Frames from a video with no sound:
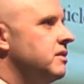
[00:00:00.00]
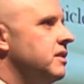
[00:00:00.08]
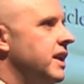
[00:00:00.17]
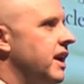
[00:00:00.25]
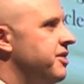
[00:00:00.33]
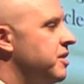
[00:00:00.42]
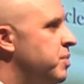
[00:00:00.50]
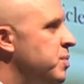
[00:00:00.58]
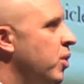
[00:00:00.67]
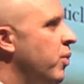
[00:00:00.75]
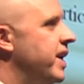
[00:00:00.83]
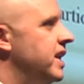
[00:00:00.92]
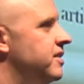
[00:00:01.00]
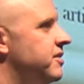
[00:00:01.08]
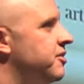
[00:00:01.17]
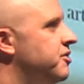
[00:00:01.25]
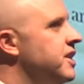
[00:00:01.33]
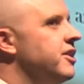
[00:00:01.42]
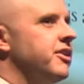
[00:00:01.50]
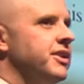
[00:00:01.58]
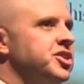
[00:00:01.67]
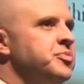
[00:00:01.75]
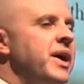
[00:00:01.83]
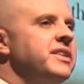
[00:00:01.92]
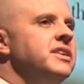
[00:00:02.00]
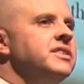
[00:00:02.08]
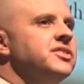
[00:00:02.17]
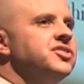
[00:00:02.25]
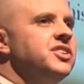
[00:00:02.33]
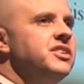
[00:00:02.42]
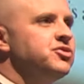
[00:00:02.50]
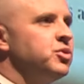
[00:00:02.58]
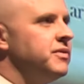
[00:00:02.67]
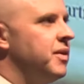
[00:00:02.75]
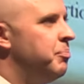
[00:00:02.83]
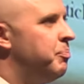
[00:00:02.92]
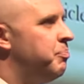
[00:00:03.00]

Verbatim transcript: And I think people went into the theater expecting to see sort of a